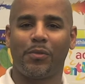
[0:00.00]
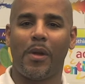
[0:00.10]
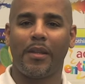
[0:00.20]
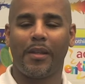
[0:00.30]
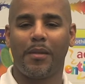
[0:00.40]

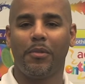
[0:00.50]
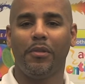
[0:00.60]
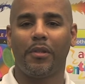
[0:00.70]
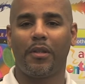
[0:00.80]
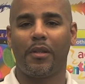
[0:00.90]
Ron
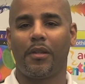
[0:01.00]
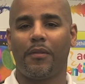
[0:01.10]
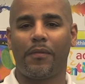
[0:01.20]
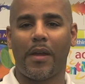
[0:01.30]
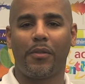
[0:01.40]
Lambert,
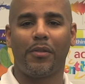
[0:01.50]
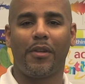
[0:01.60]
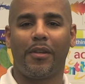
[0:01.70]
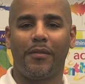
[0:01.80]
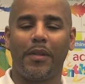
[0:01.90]
founder
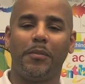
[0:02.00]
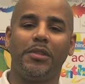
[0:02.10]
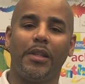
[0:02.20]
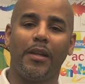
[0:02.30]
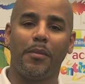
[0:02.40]
of
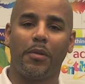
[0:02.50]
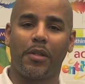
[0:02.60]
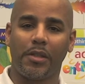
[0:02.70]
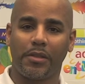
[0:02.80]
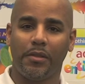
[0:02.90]
MCI
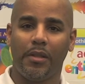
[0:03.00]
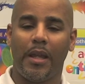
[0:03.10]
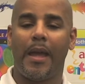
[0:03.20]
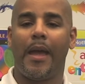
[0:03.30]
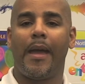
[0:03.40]
Percussion.
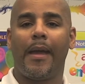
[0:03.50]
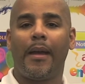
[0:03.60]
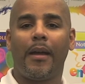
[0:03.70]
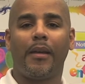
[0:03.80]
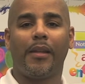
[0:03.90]

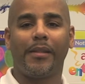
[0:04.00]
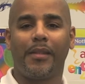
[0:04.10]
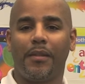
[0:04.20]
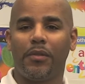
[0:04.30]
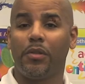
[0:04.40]
I'd like
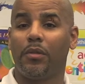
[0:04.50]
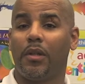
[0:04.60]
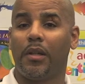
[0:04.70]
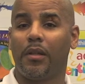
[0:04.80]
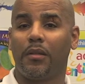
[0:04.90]
to give you
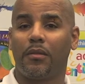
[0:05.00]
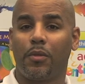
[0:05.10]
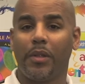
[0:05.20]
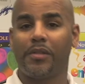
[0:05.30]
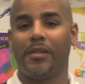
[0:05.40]
a
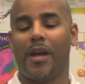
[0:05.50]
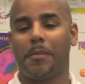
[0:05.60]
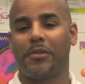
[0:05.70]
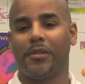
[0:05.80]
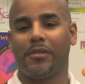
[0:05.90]
quick
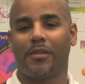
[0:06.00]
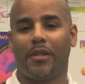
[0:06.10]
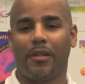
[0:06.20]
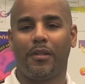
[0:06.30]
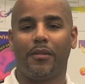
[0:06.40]
synopsis
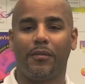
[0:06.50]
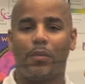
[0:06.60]
of